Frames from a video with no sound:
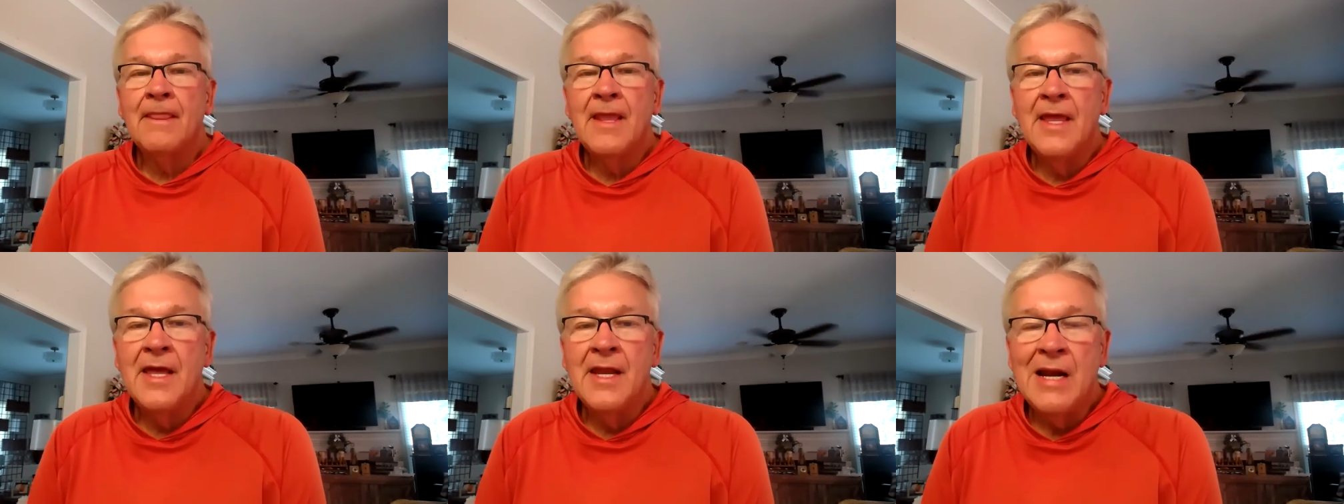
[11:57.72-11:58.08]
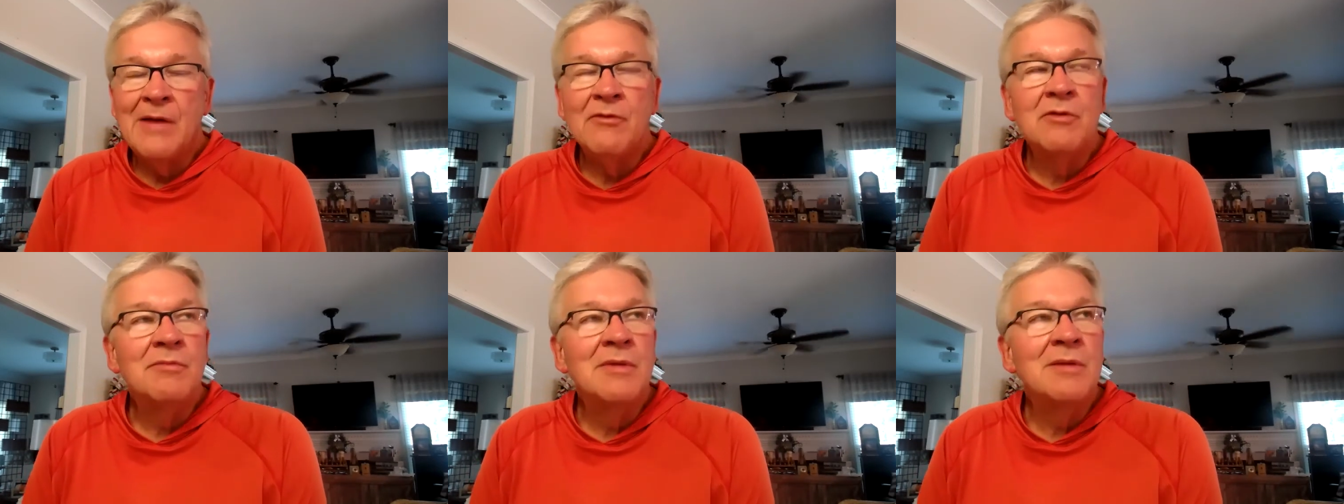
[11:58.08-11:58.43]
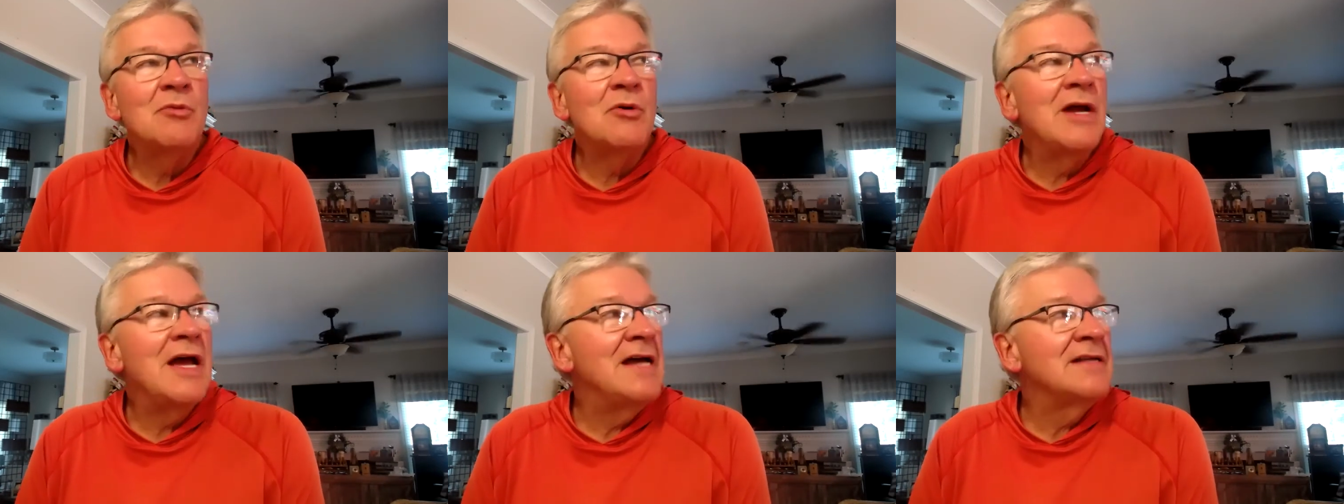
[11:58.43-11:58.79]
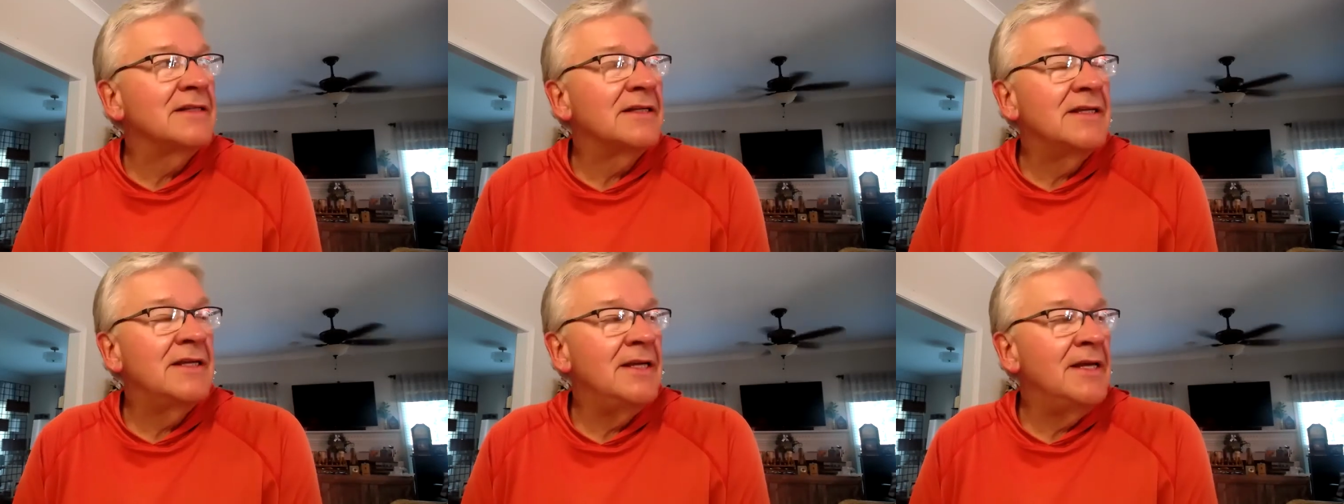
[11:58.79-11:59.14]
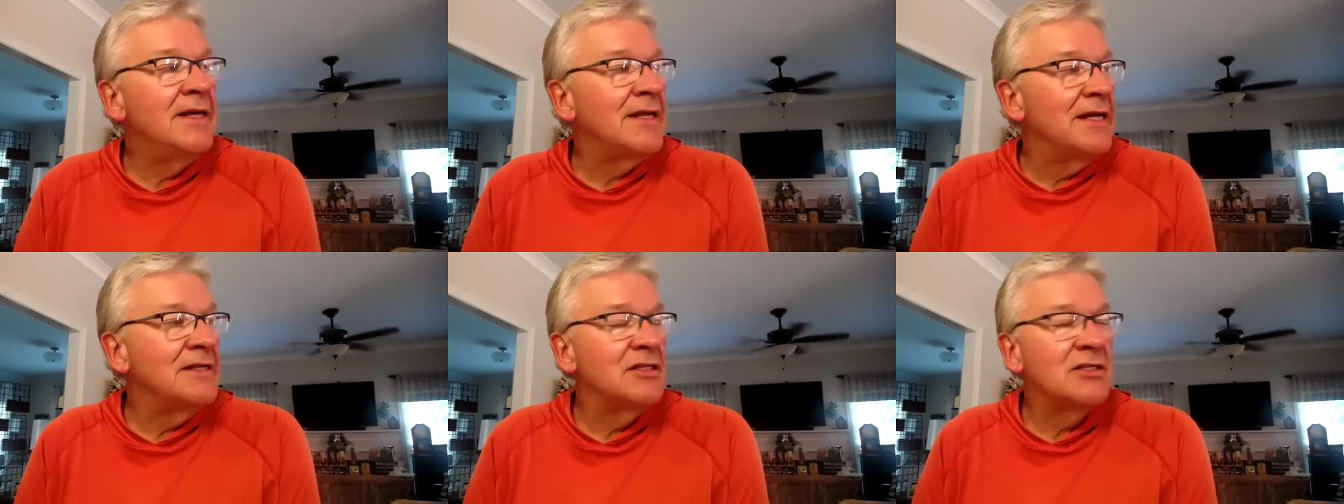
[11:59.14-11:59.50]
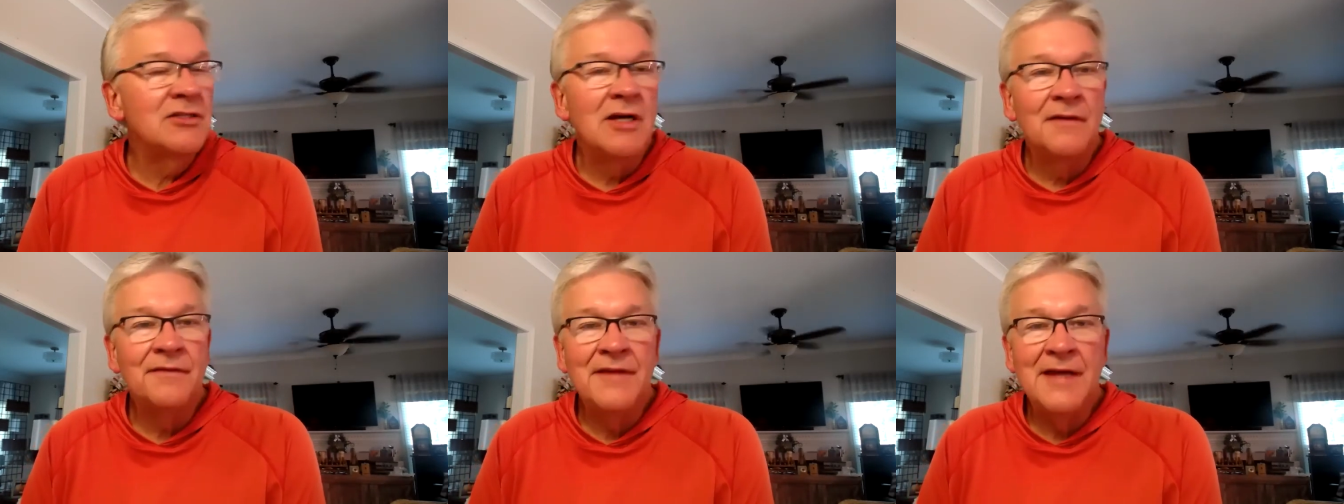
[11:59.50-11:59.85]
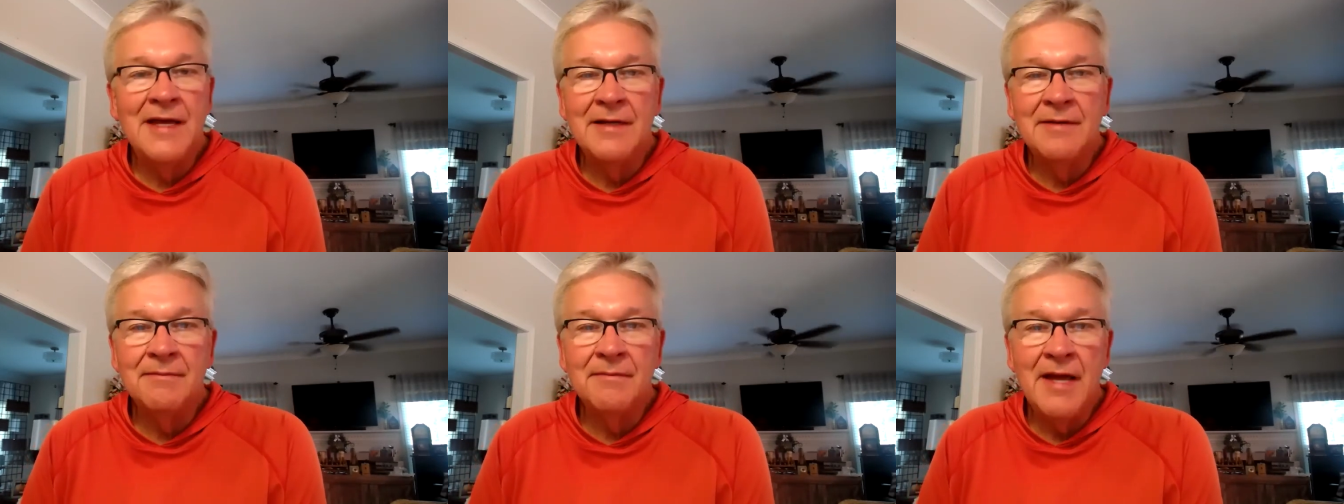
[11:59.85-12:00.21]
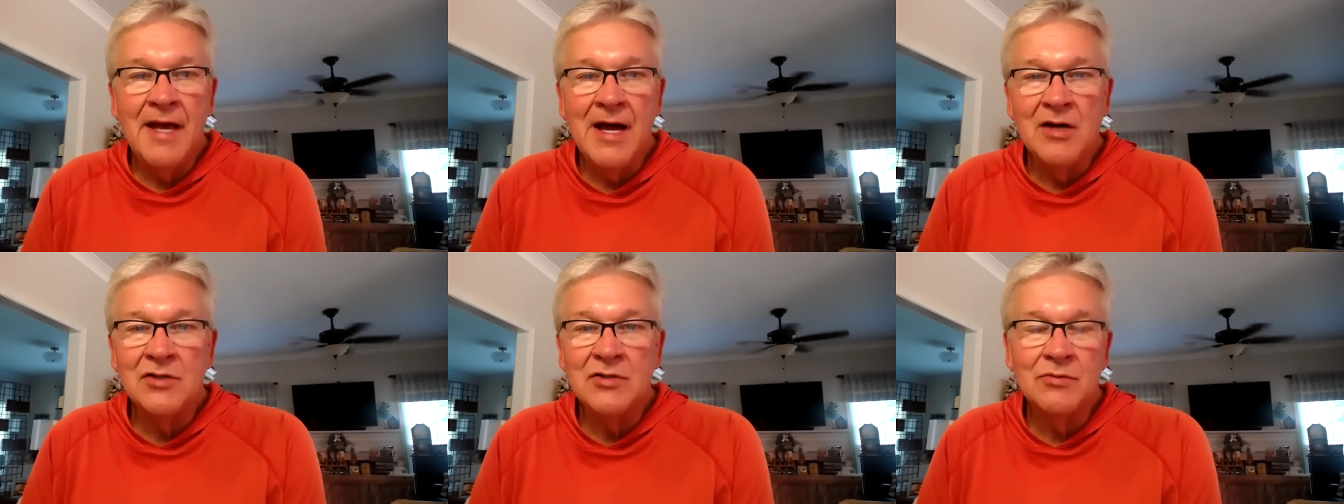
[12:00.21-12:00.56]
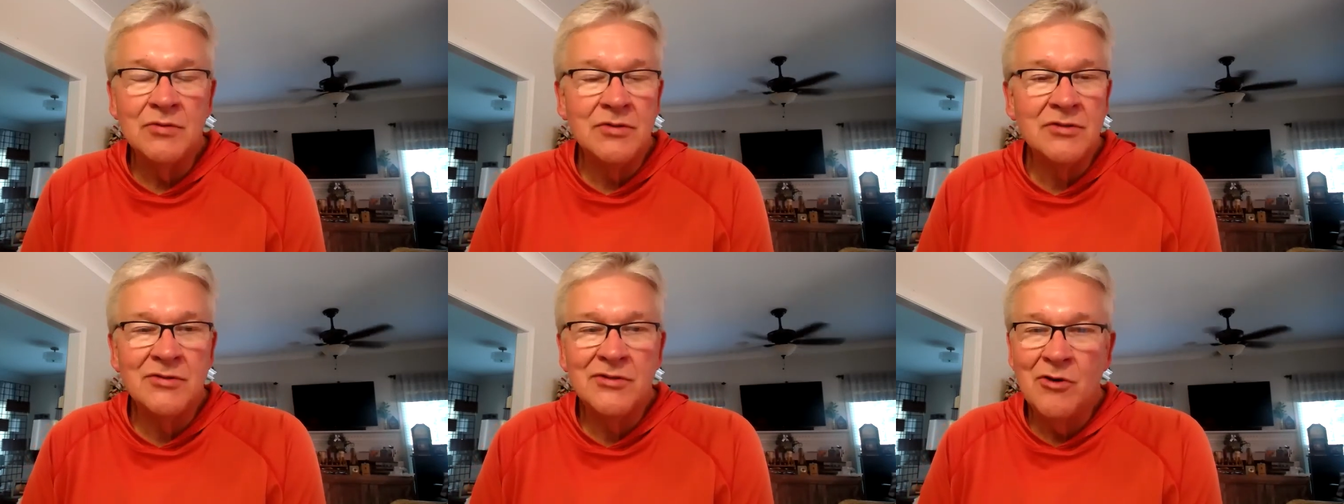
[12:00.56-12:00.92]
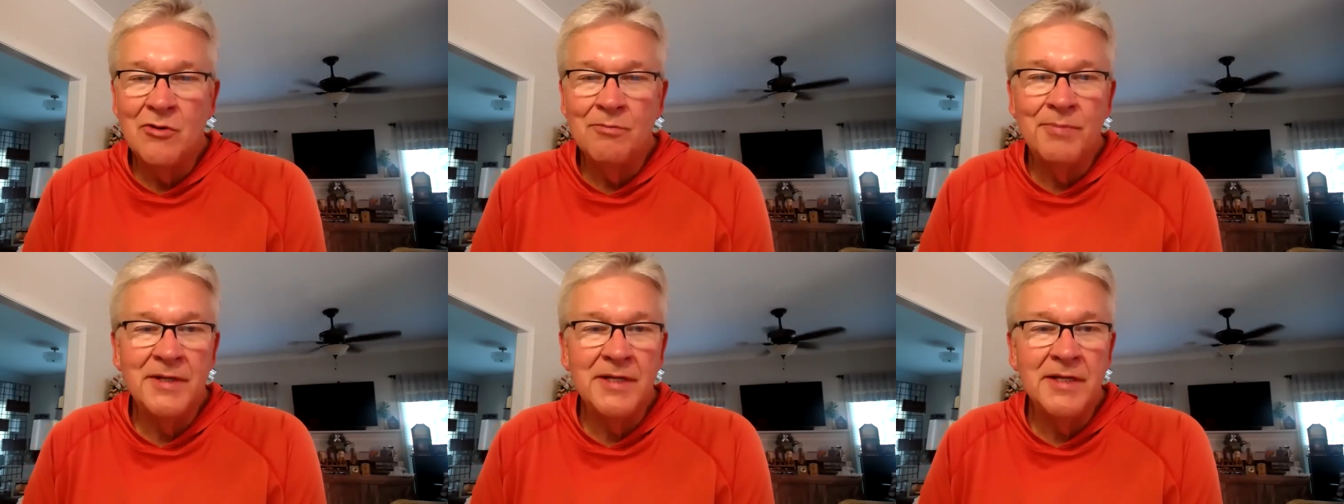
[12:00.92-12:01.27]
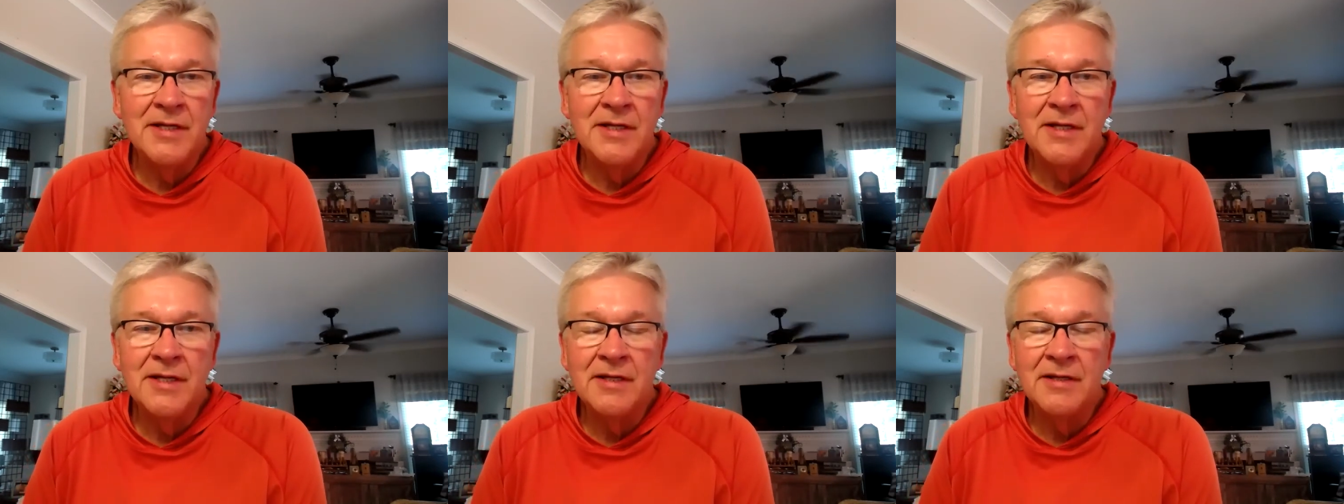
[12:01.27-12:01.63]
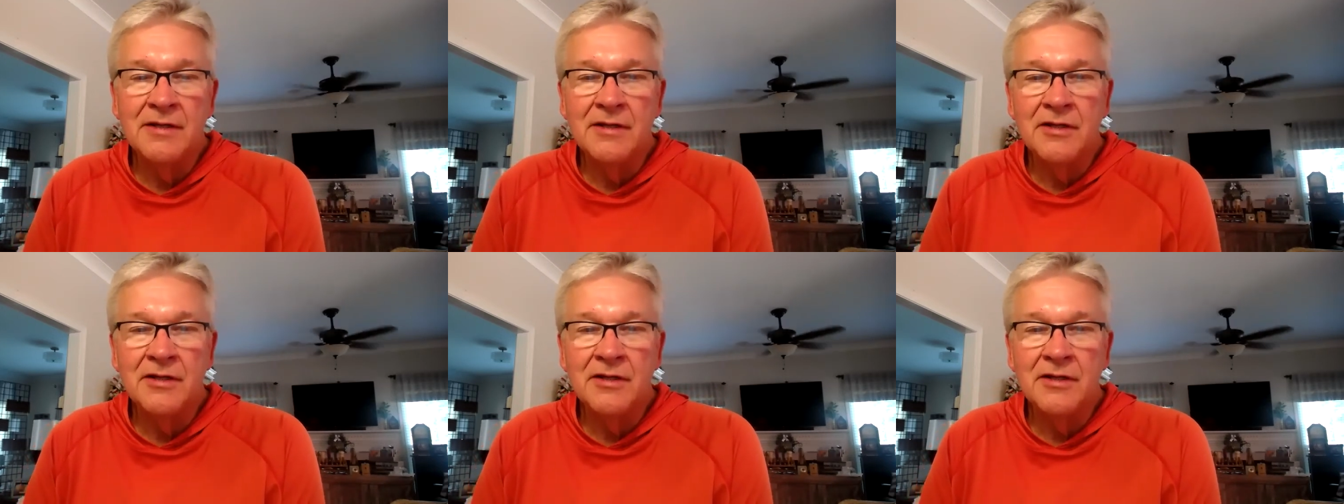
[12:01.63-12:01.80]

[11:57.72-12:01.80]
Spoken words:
And I remember as a kid, I just thought that house was so big and the